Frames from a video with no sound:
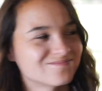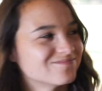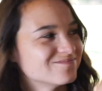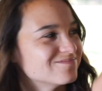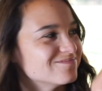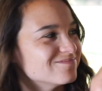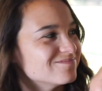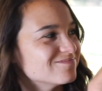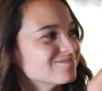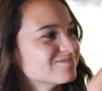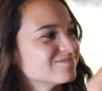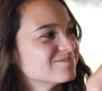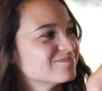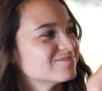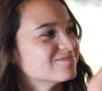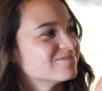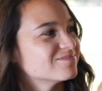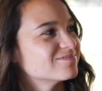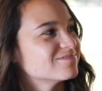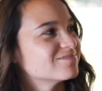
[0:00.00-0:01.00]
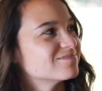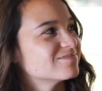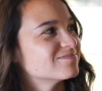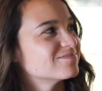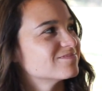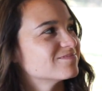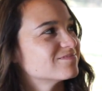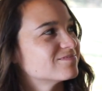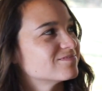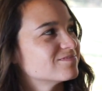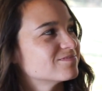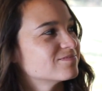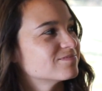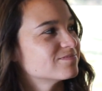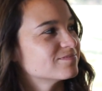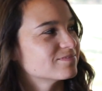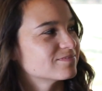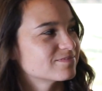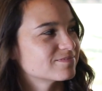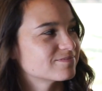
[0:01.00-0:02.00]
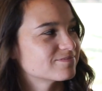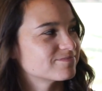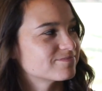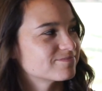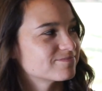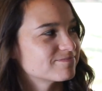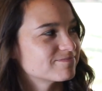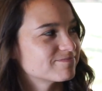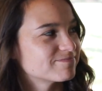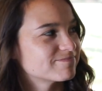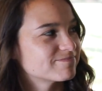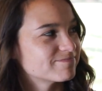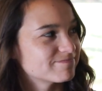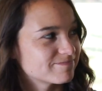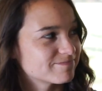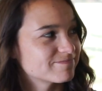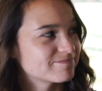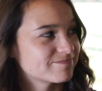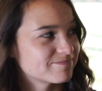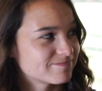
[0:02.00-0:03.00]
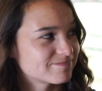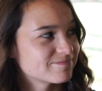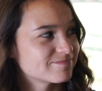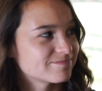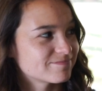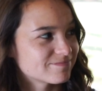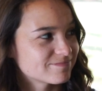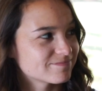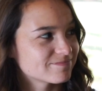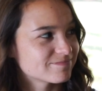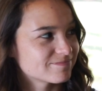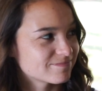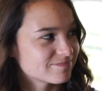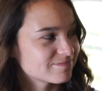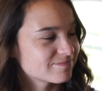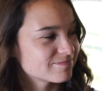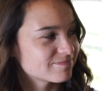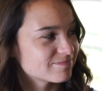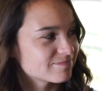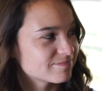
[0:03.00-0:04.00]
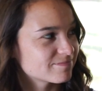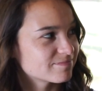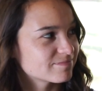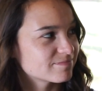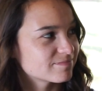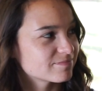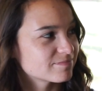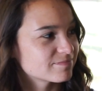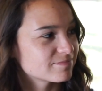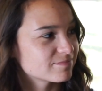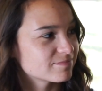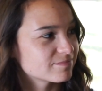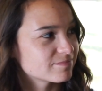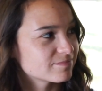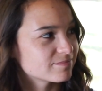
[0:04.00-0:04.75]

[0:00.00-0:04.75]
(silent)